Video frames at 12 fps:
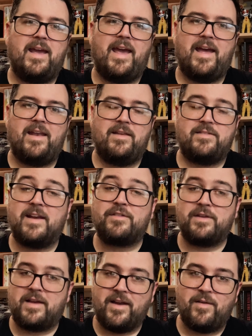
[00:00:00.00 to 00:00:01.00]
And it's
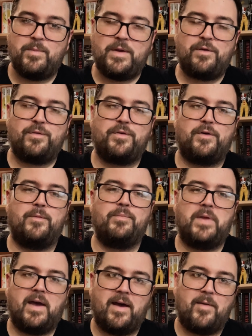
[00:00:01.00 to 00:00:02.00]
actually kind of beautiful,
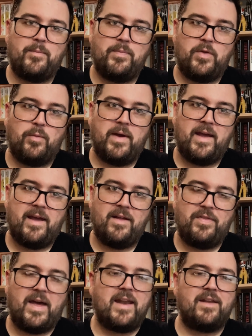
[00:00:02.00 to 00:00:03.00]
the way
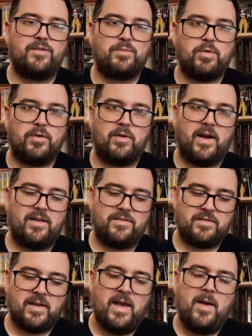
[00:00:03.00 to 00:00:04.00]
that has
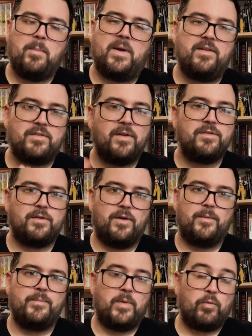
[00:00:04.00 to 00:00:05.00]
progressed. But he's
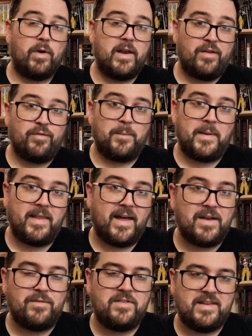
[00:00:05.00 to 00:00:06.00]
also running from a
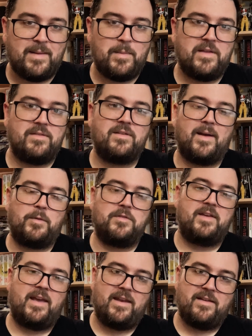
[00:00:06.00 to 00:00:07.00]
lot of demons
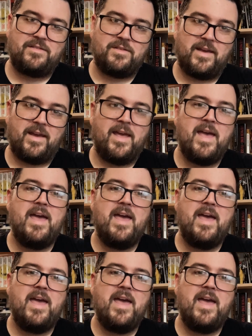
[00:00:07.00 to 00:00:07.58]
simultaneously.